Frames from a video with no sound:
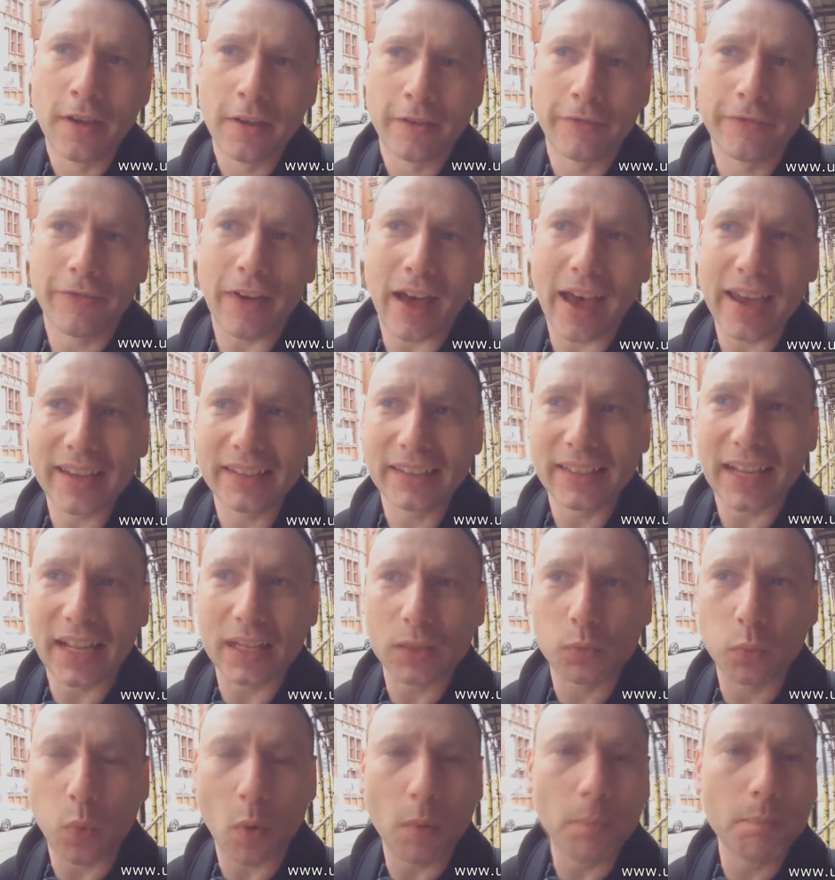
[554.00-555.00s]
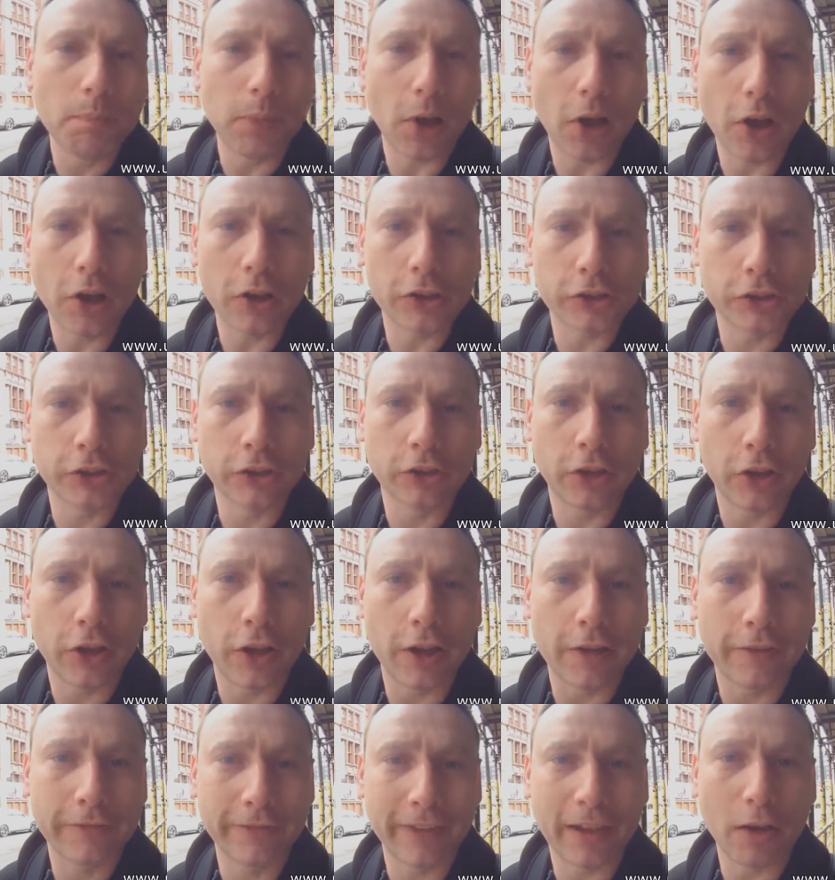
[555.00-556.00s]
find that one person who
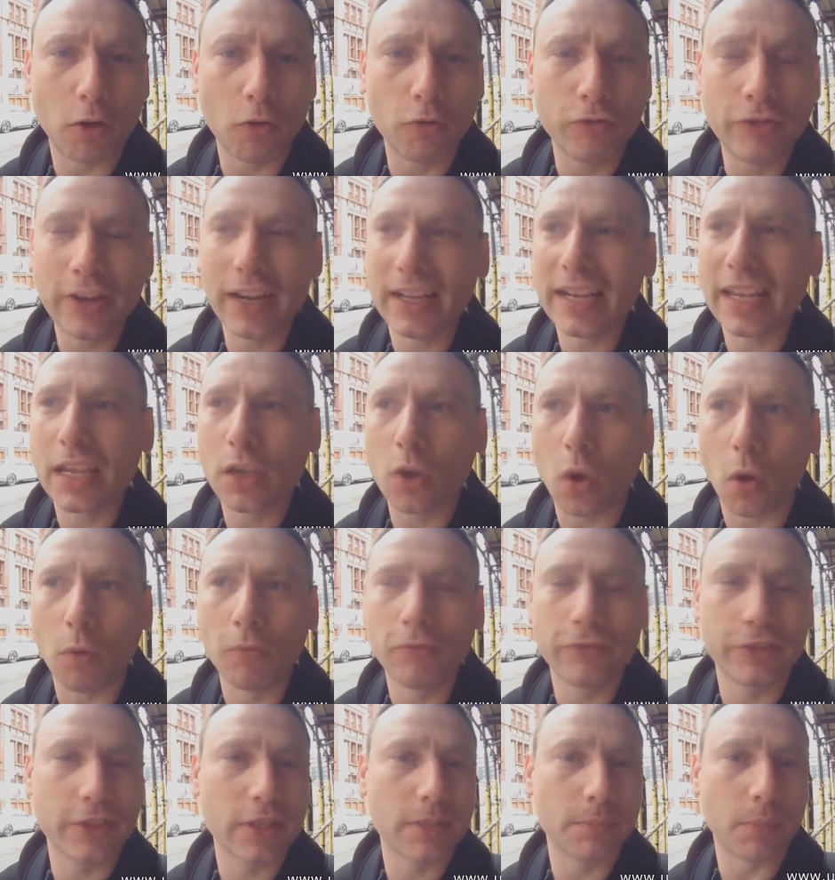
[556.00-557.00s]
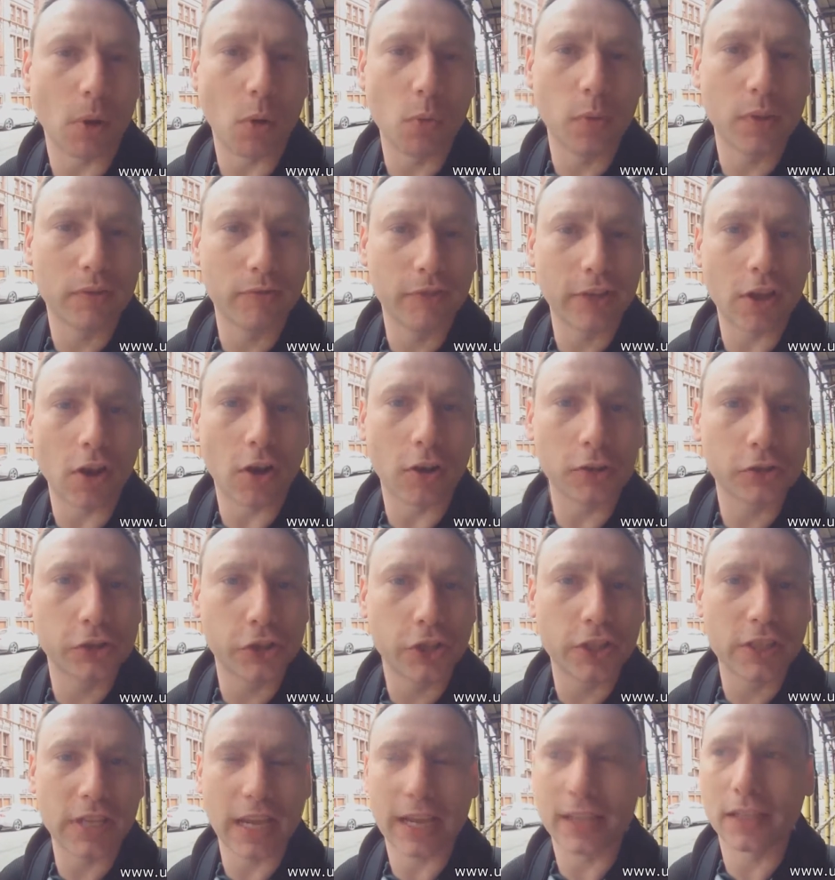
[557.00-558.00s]
I feel really comfortable with regards
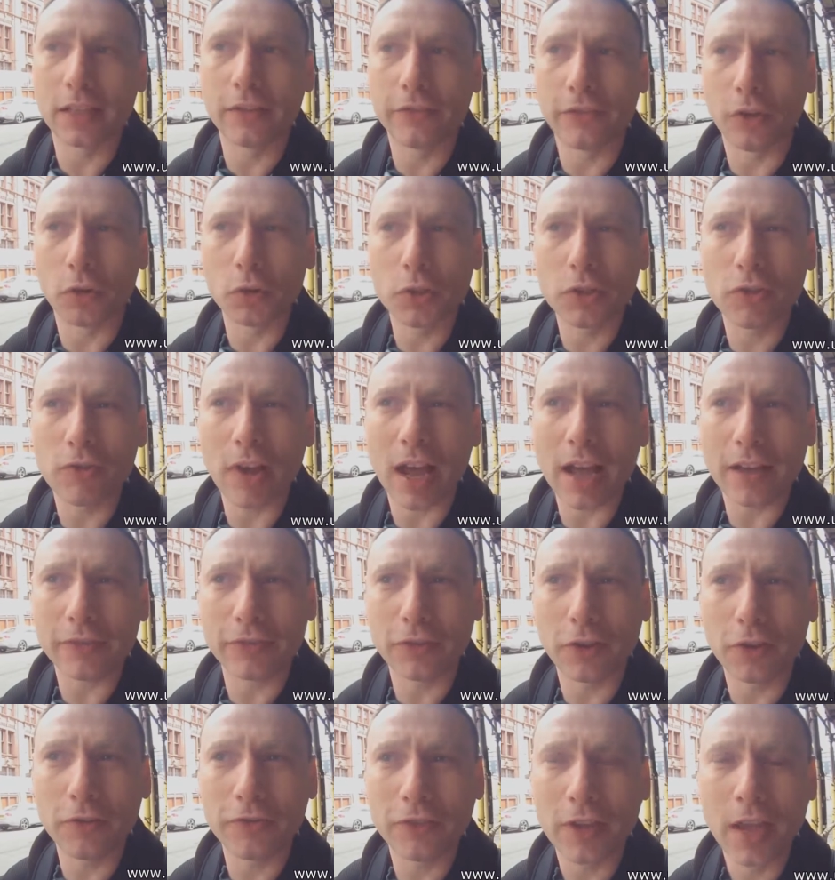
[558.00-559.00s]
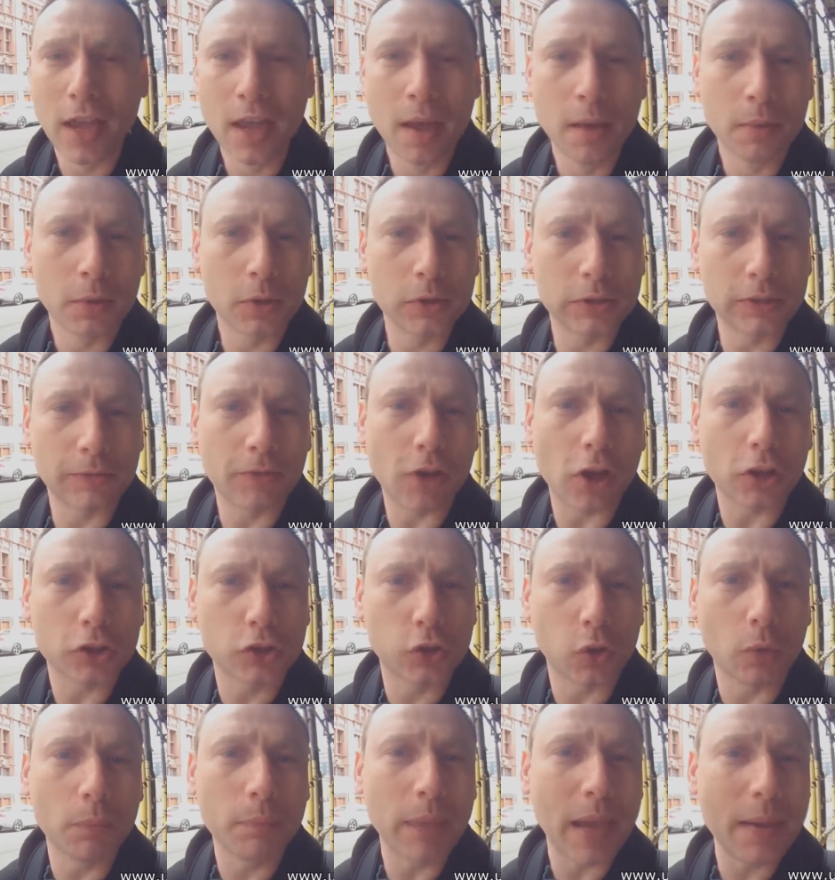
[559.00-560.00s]
to taking a photograph of, because I've got
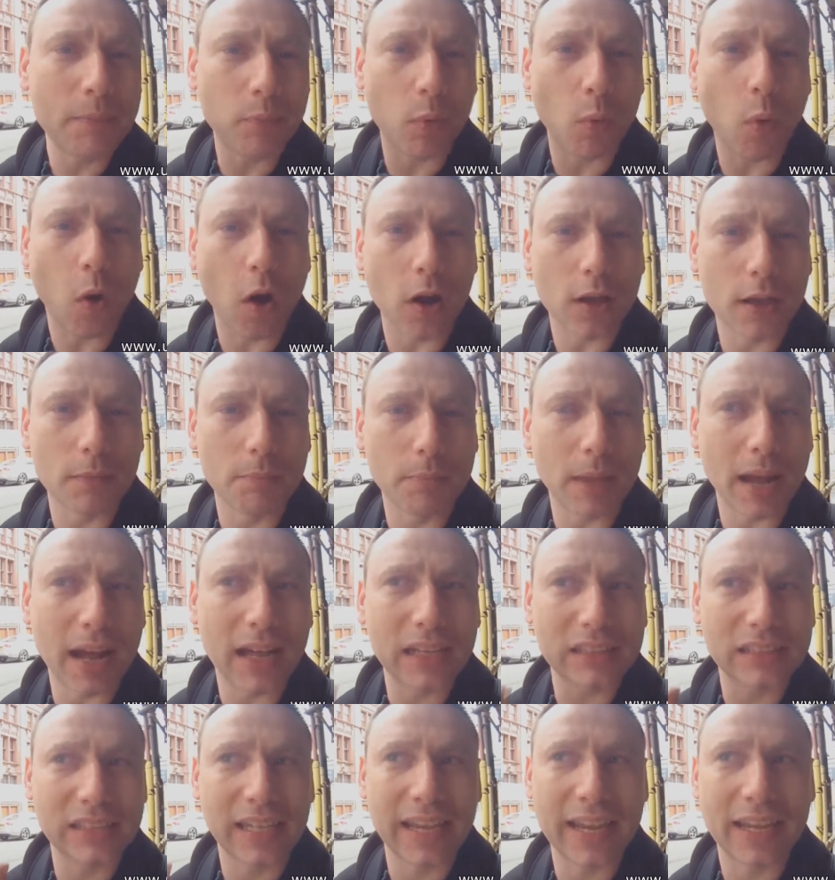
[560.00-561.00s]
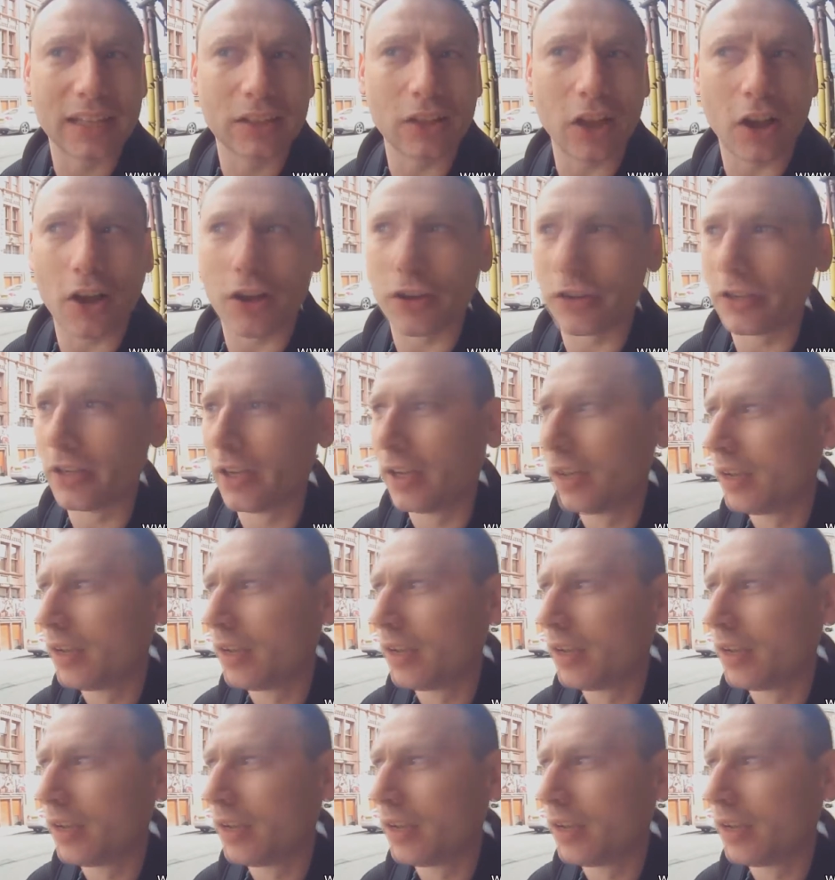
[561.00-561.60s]
some people walking past here now,